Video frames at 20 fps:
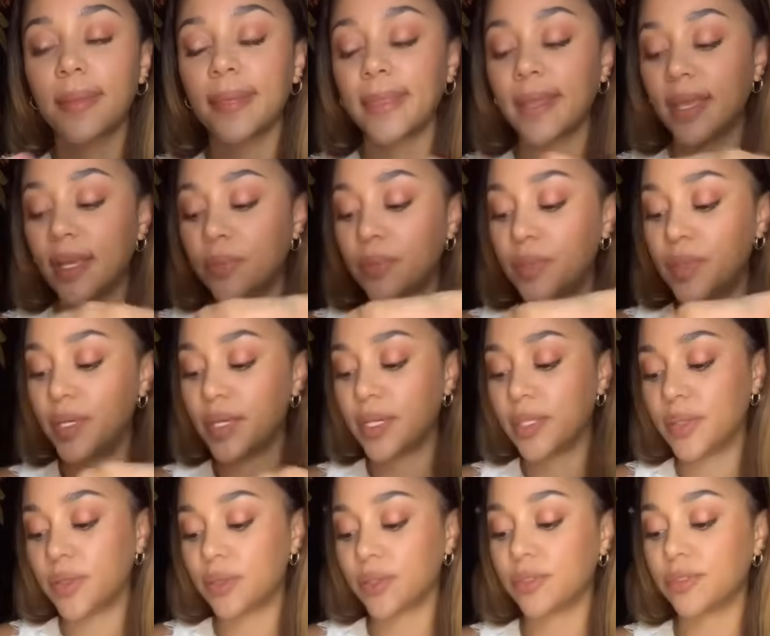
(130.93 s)
it being in
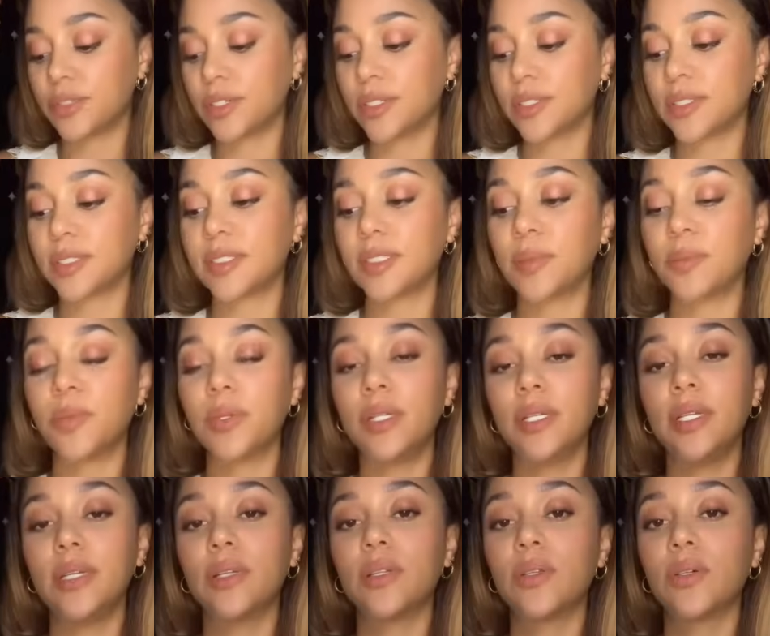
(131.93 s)
the reverse, someone
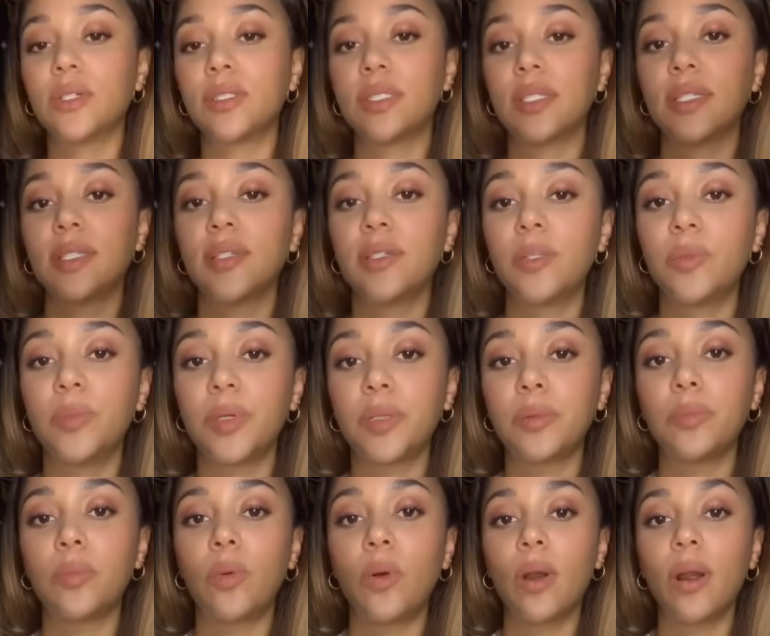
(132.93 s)
here looks a little bit
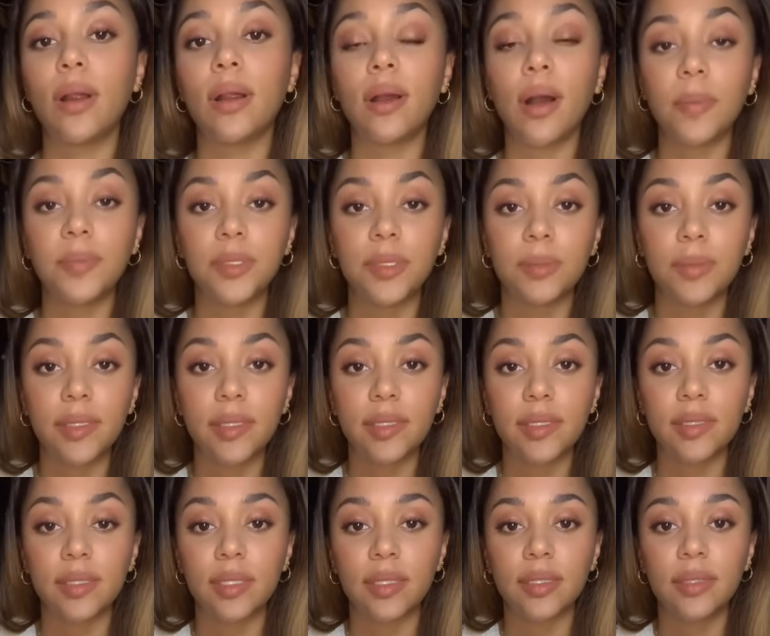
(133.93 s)
more
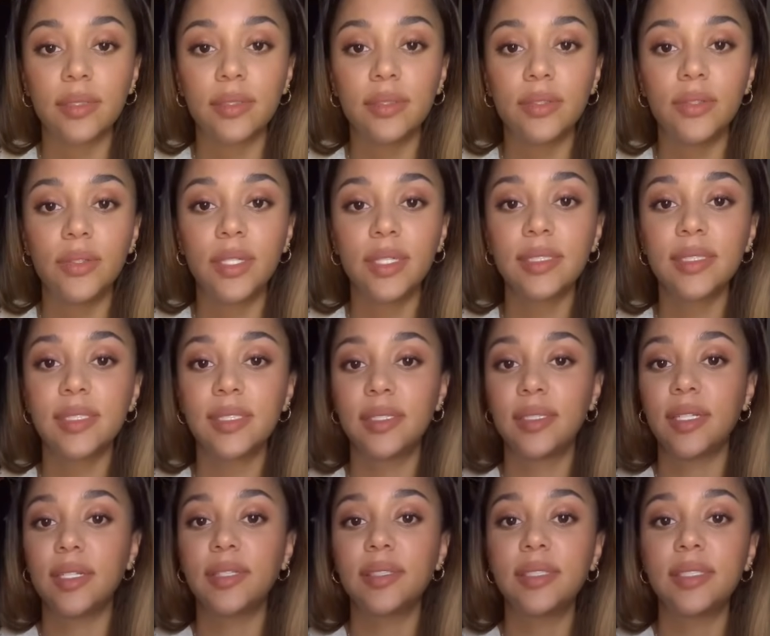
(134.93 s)
optimistic. You can
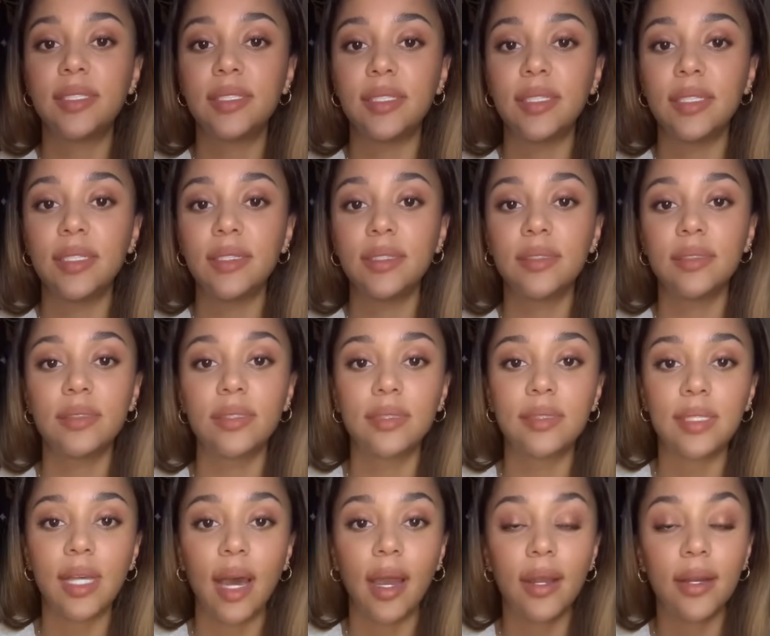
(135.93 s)
still see the
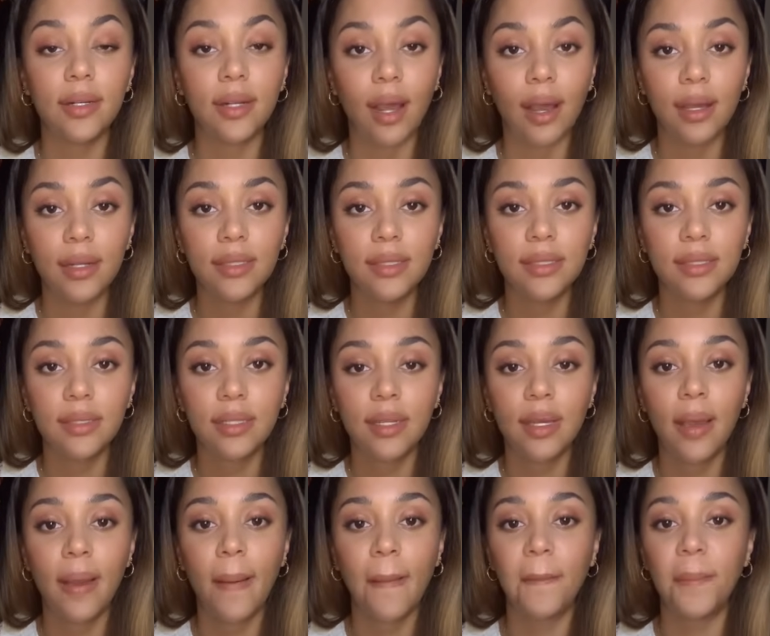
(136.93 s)
tired eyes,
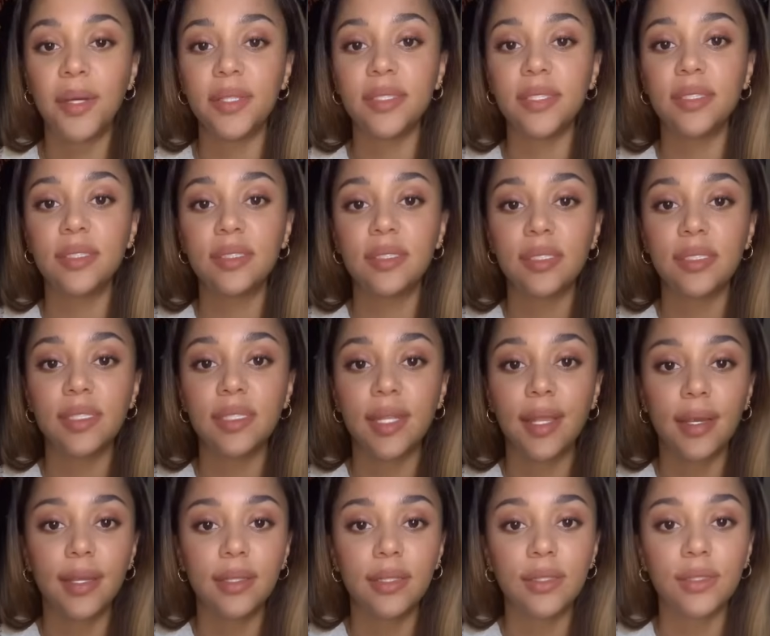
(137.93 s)
but there's this
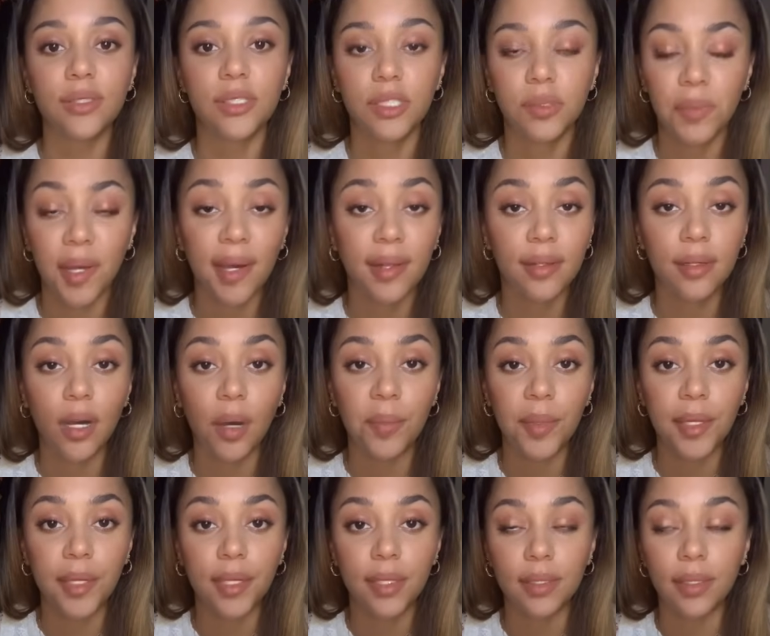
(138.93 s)
like little smile
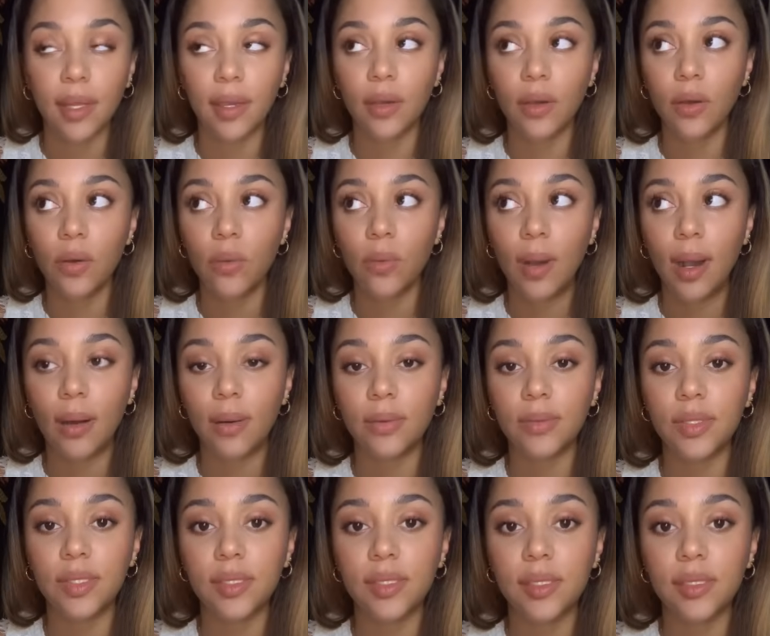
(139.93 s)
coming in, like, oh wow,
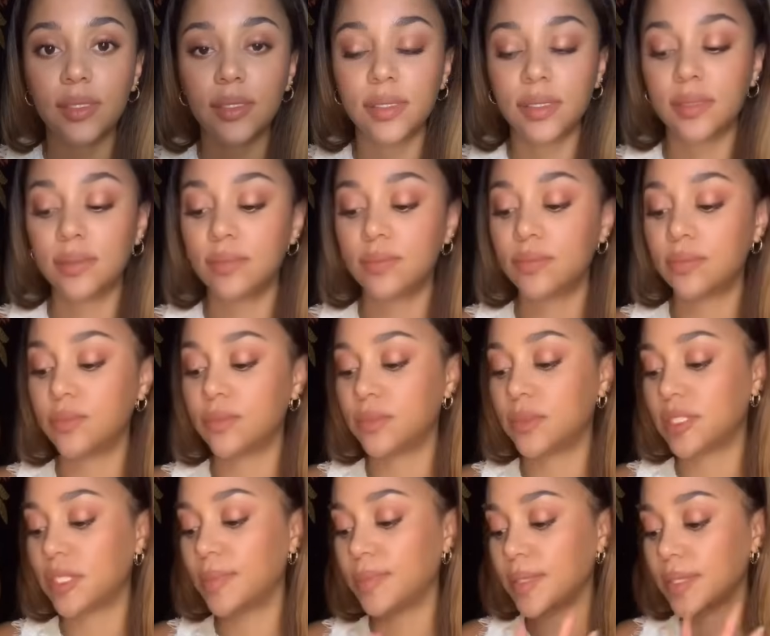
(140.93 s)
this is
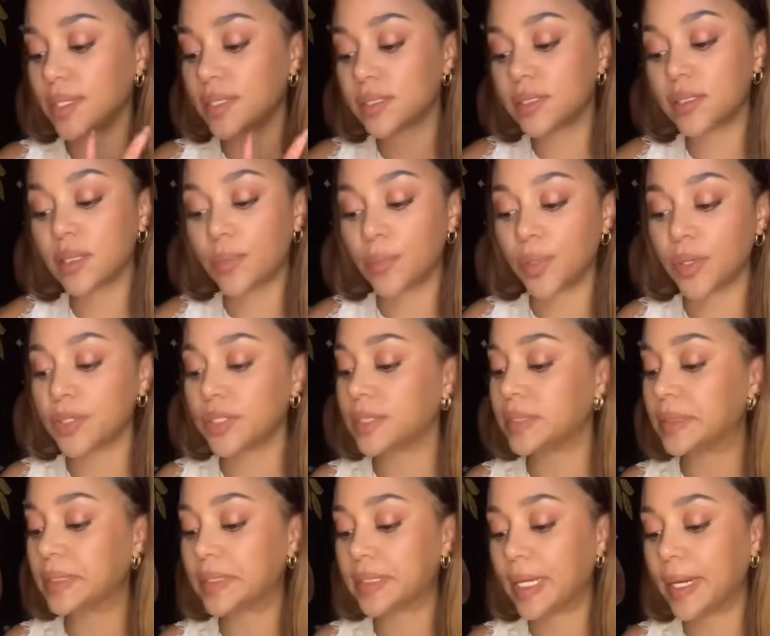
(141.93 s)
something is a
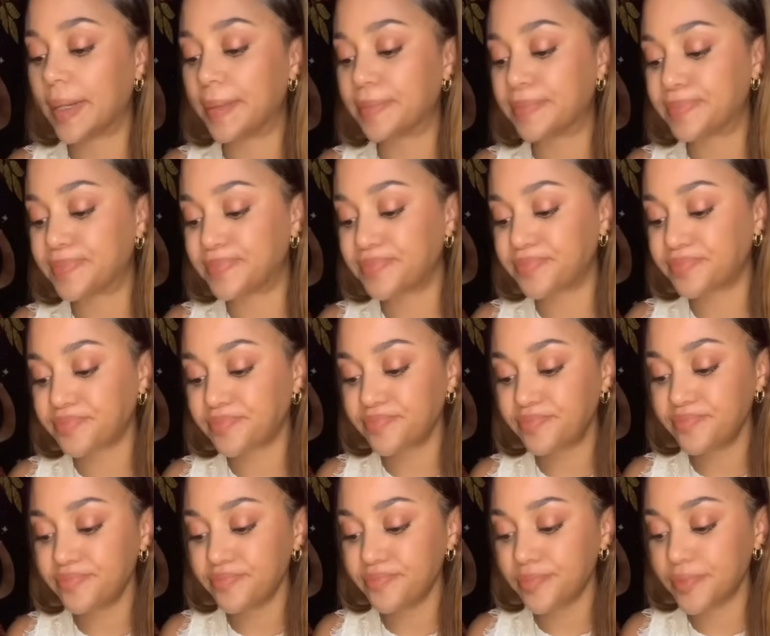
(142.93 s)
person's time.
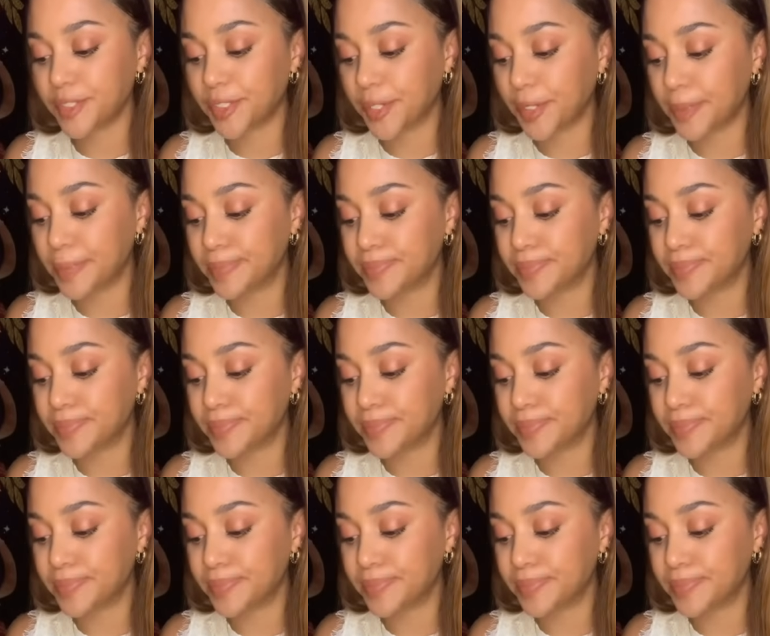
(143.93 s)
Okay,